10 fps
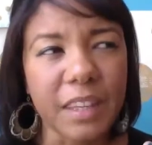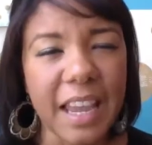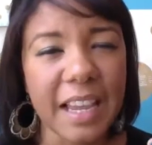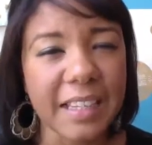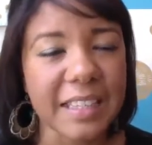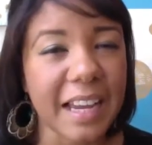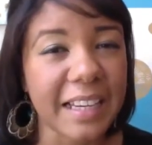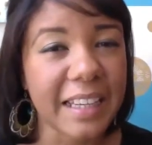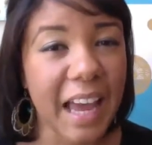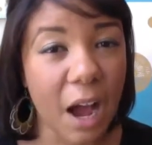
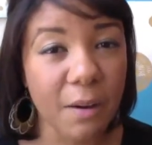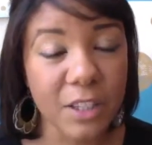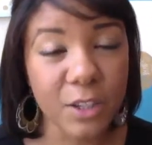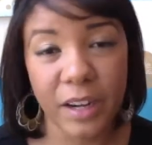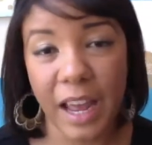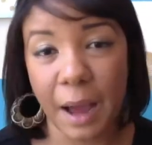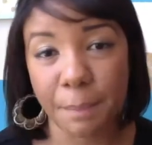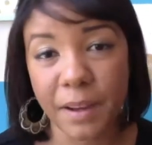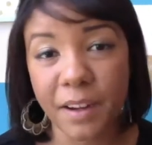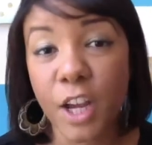exactly how it's going to
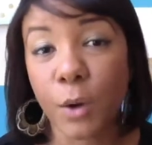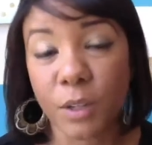happen,